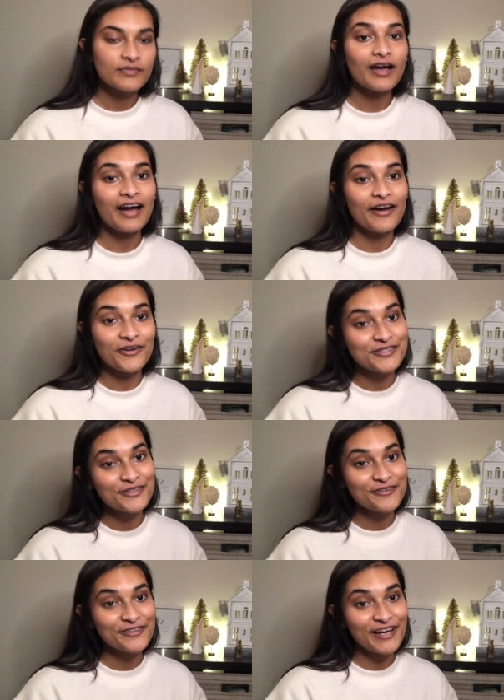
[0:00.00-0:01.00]
I
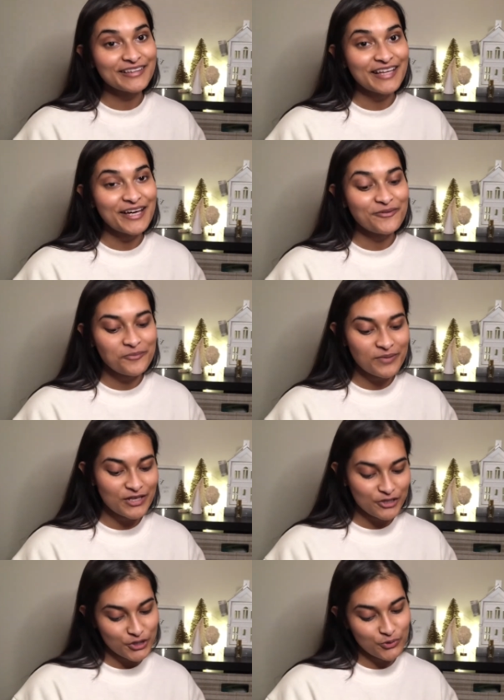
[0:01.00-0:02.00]
also thought that it would be
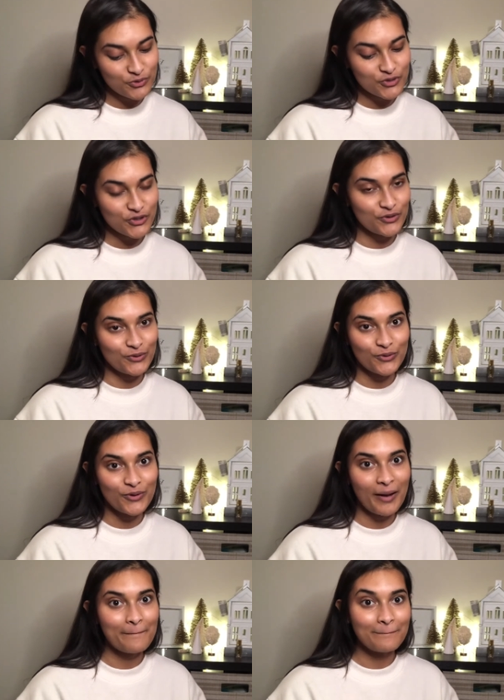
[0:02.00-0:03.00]
cute to
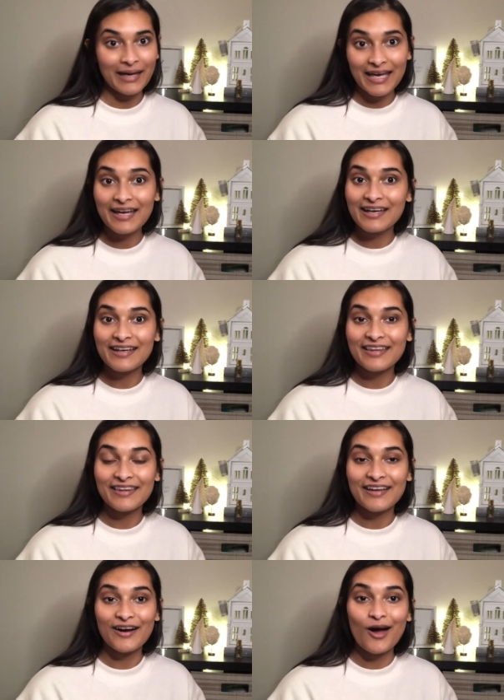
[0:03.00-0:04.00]
make
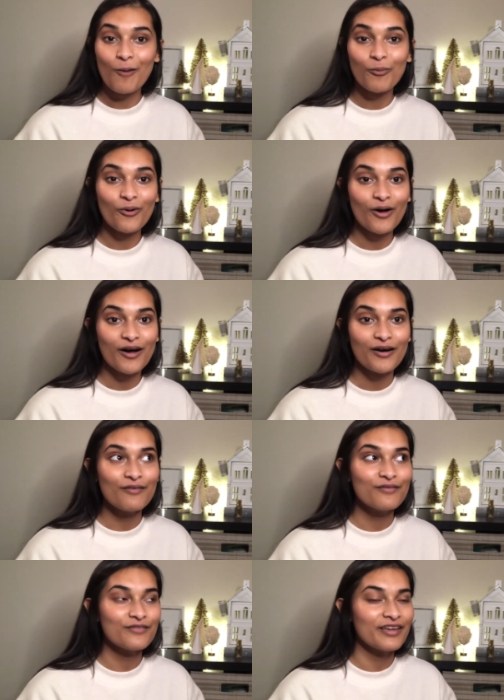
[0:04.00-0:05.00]
a couple
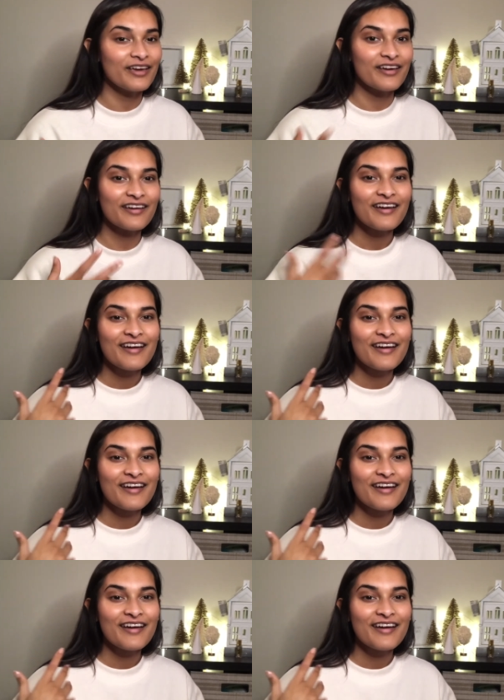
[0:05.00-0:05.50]
of like